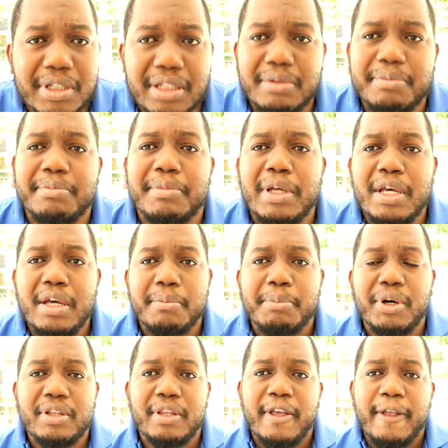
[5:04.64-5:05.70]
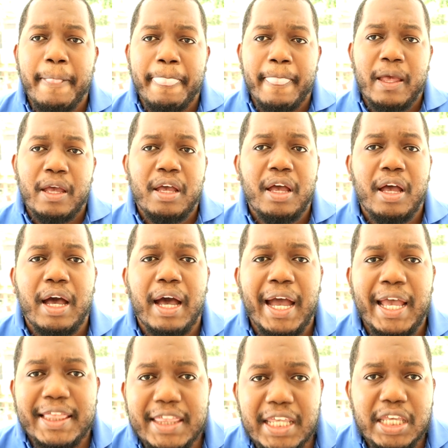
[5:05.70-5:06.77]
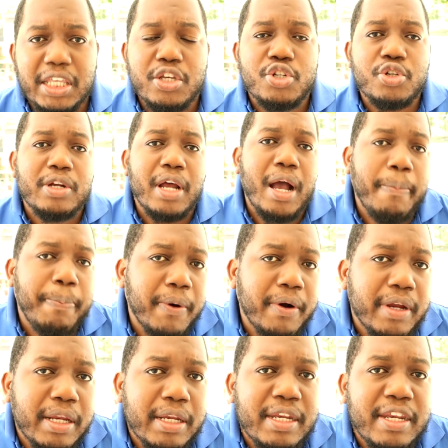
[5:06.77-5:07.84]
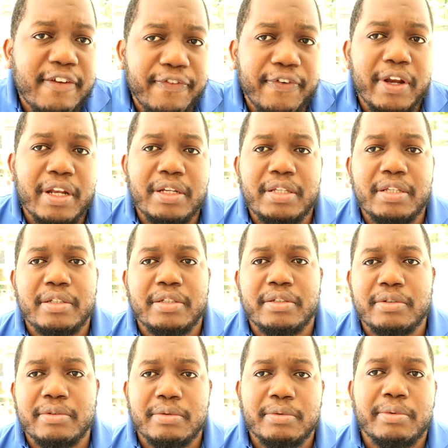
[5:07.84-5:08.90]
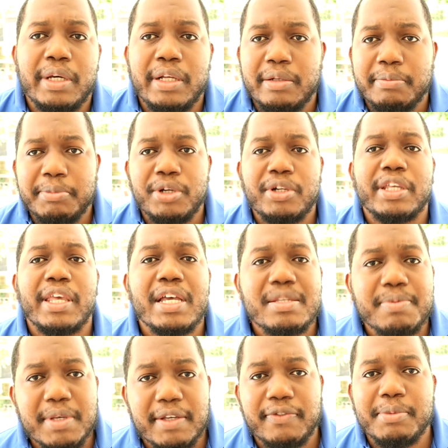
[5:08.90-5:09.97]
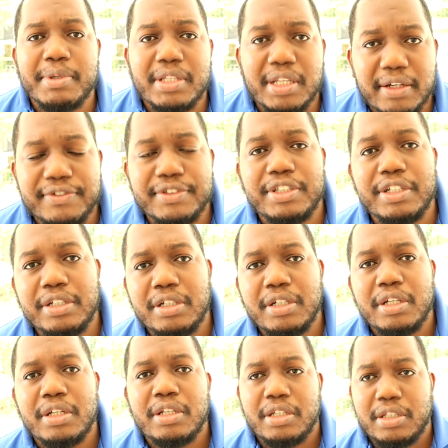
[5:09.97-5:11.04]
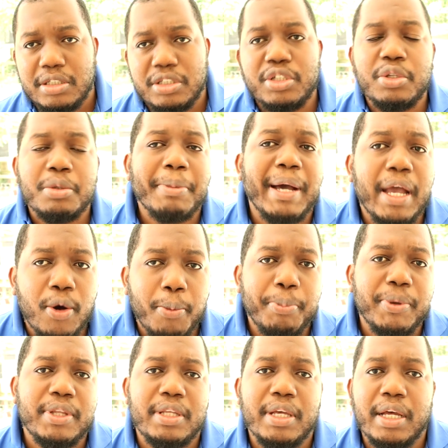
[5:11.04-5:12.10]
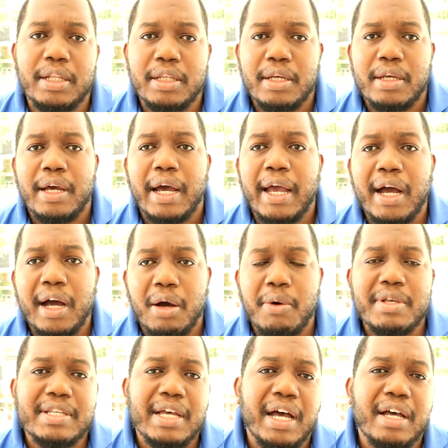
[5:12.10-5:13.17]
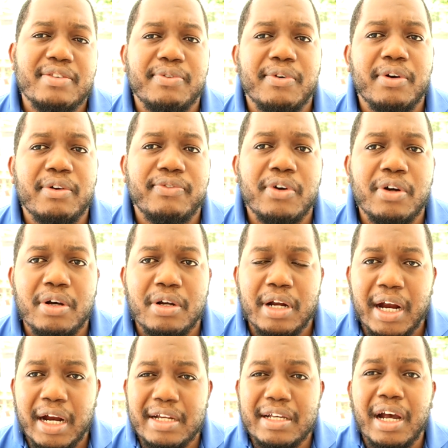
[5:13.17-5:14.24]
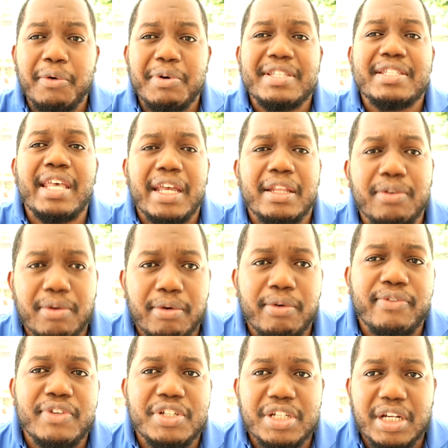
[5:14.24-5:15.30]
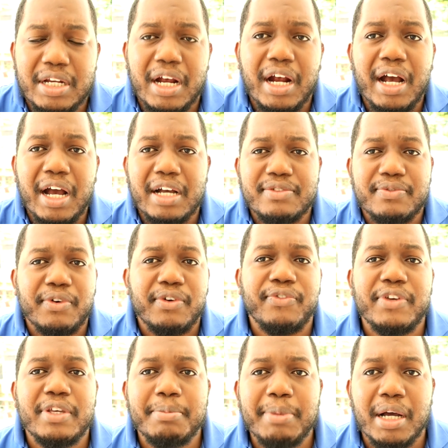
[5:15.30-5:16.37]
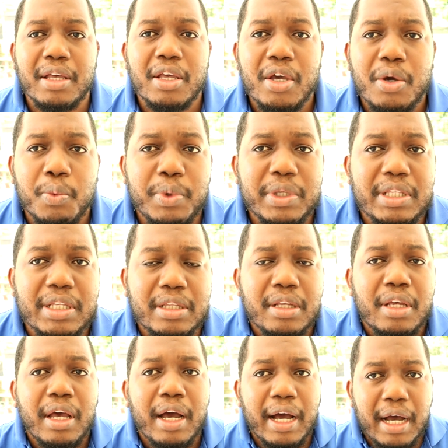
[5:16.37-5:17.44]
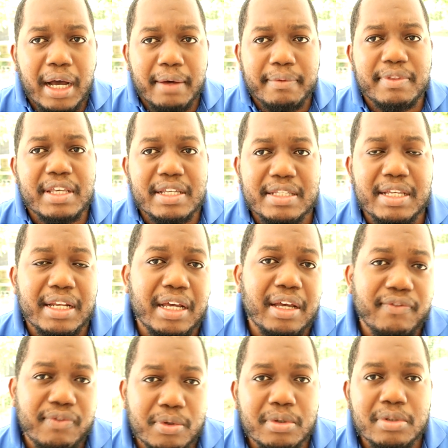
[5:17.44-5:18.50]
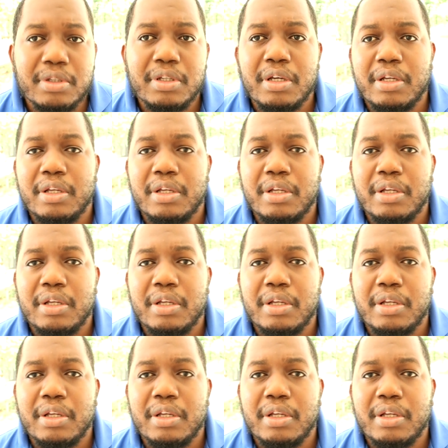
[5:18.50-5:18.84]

it. But I think you should operate different. Well, me one can't speak for myself still. In my opinion, I always ask I always send revision or ask for feedback within things that I have done,